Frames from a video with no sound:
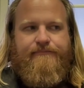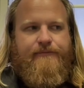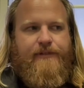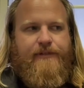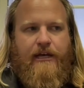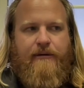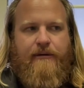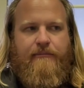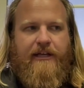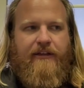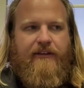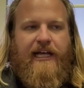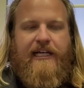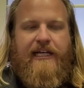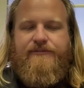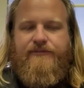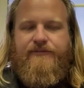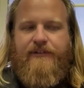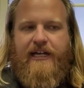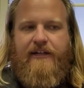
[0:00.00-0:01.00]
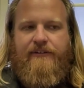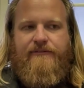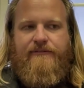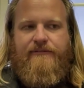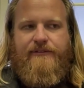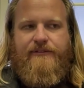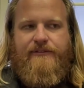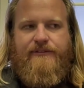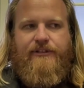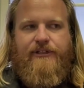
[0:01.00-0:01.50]
My last
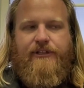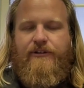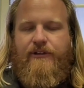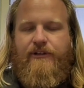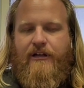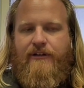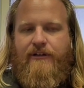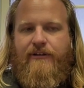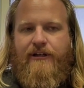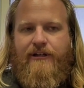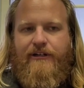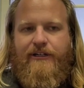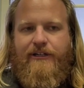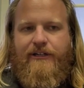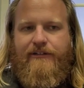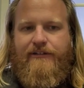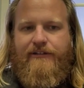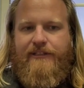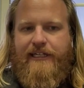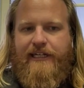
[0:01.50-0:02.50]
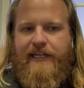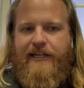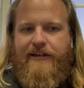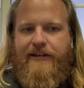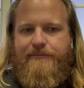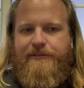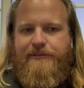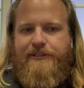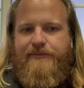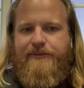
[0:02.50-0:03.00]
round took a lot longer than I
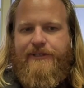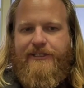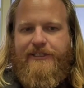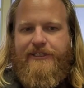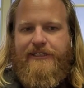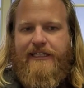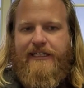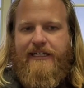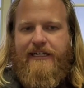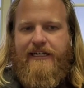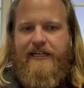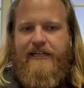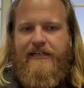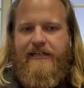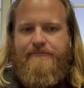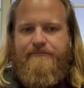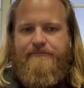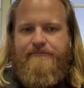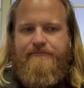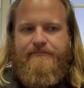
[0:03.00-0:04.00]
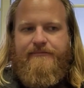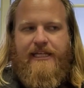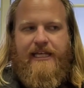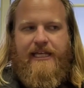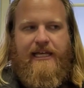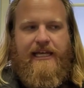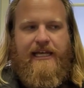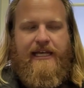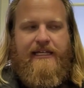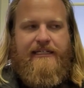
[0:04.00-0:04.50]
hoped it would.
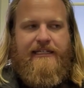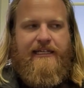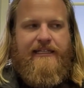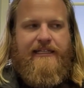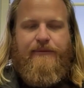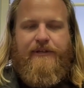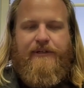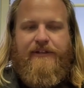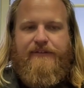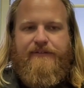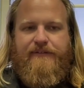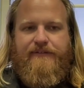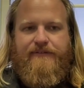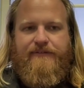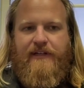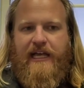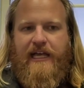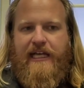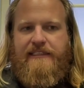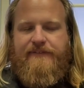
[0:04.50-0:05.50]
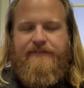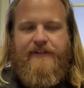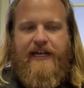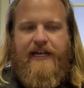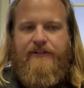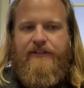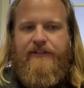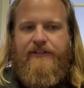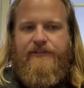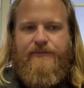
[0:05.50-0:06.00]
And I think as
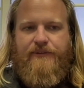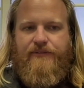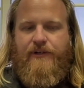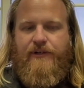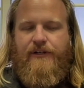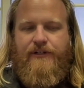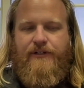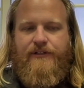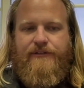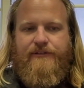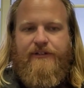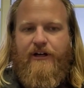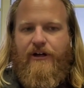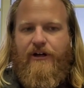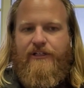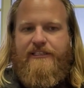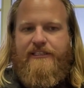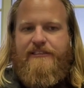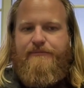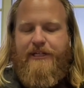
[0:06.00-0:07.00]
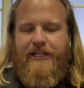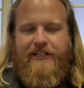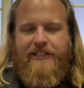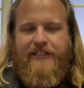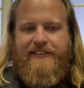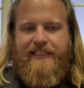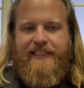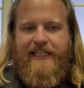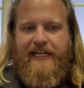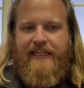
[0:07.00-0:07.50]
founders, we've all
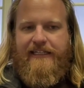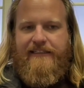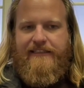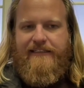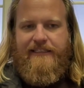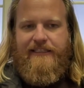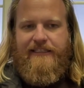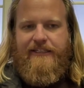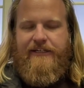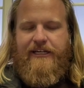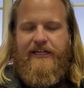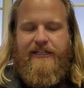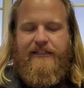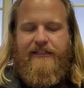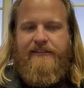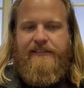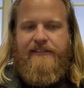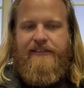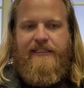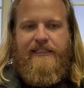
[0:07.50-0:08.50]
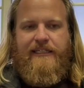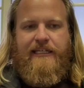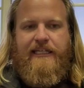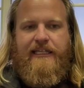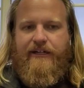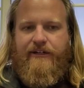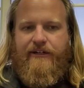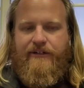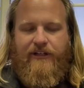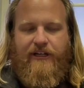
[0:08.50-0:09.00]
experienced that. You got to
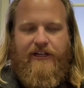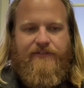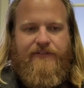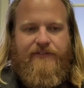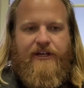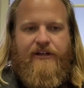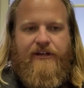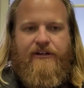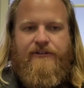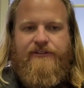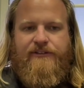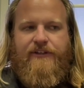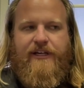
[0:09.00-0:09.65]
hear a lot of no's.